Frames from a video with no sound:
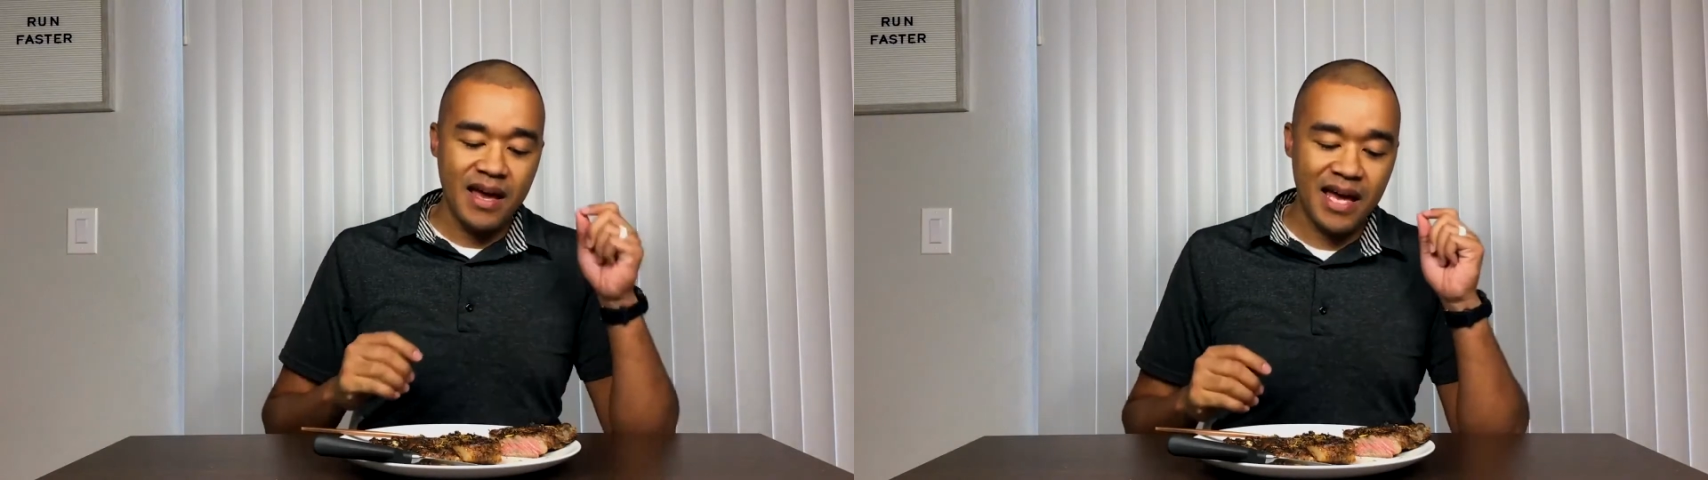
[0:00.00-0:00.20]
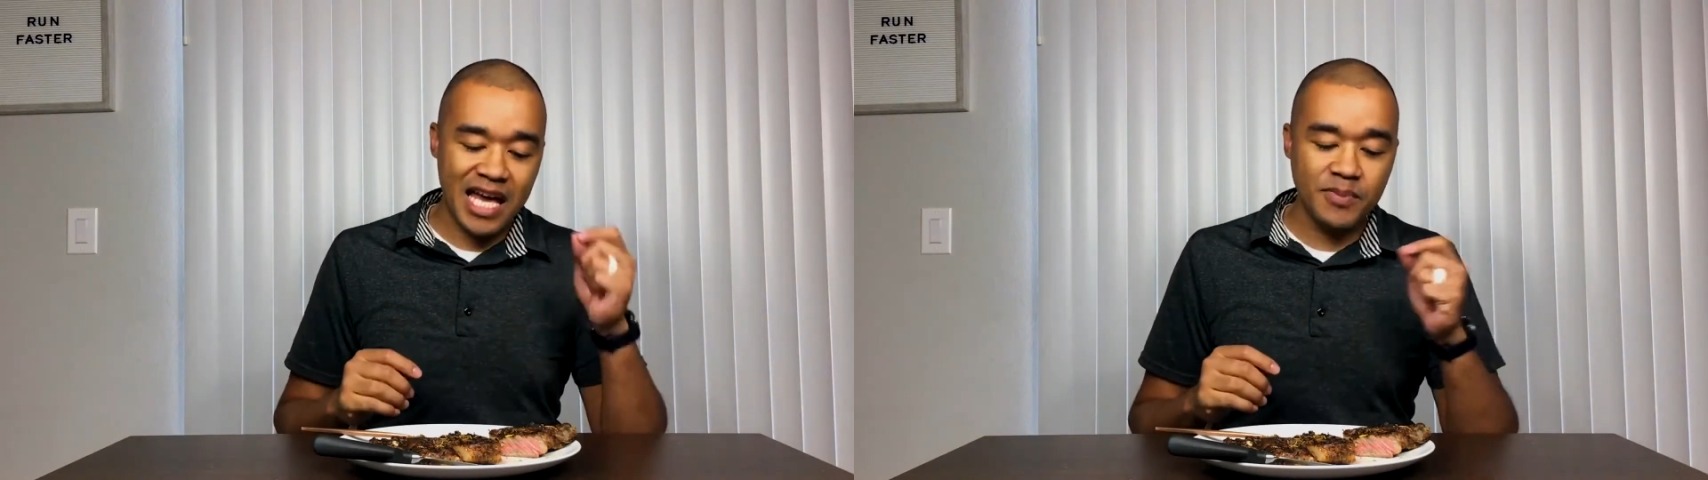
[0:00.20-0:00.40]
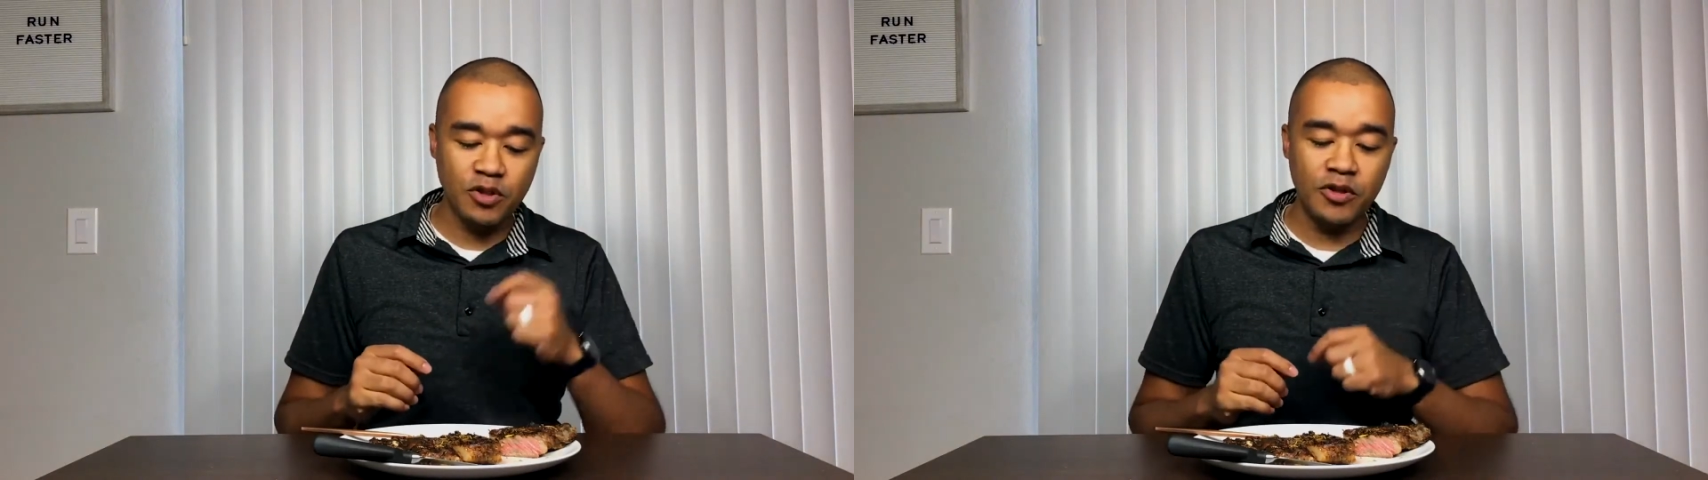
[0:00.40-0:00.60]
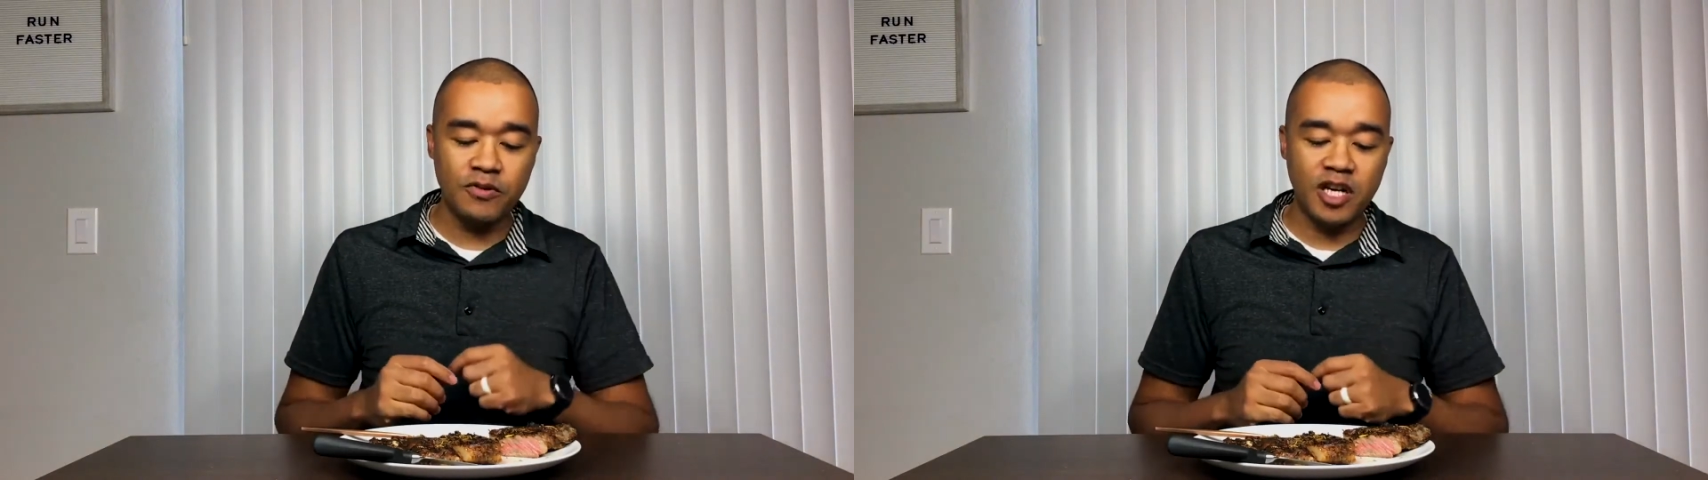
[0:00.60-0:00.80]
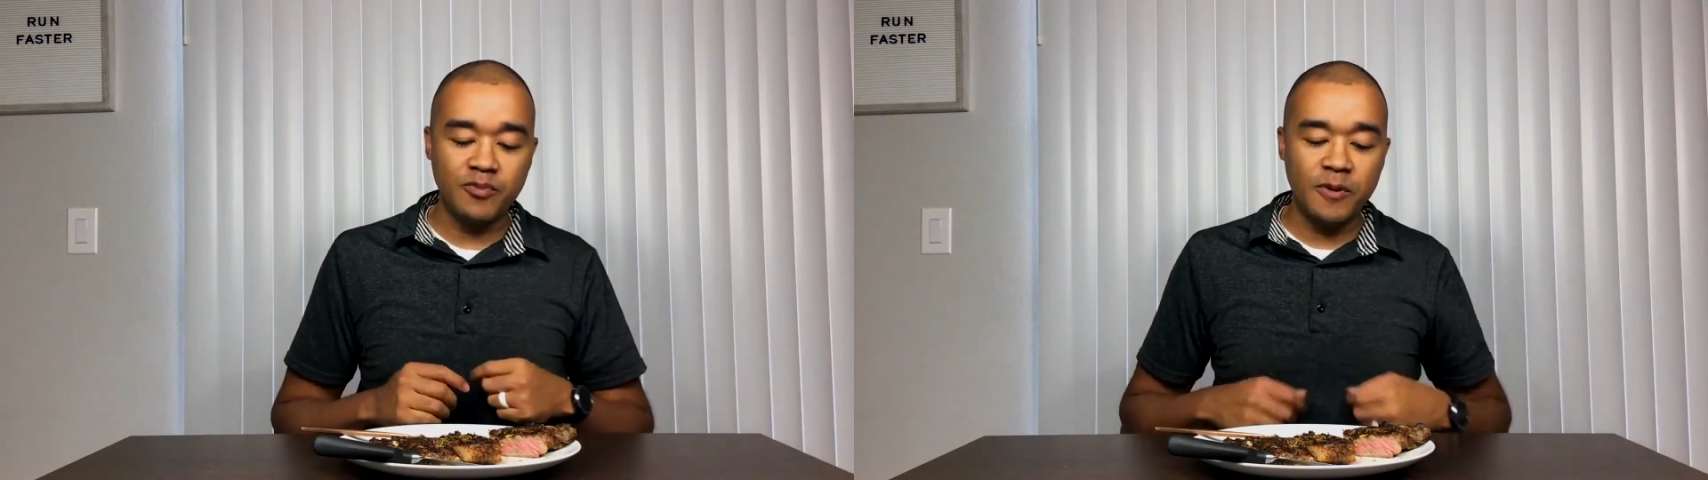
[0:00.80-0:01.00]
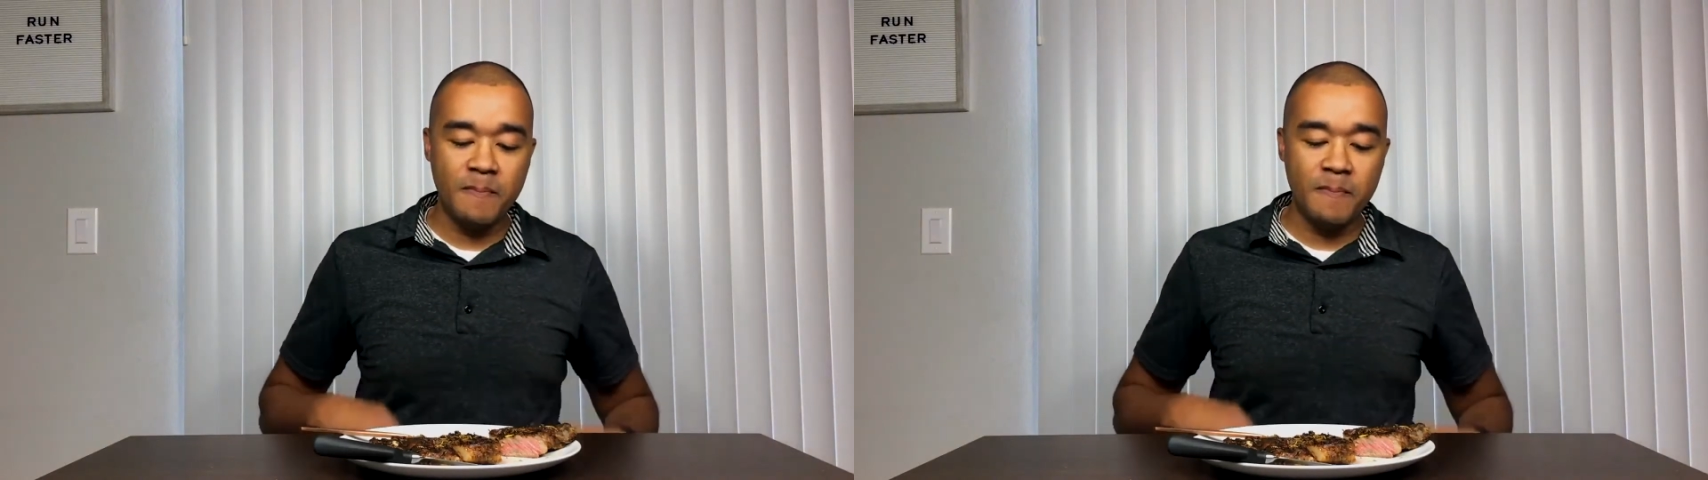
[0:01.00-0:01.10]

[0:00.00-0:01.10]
Absolutely incredible.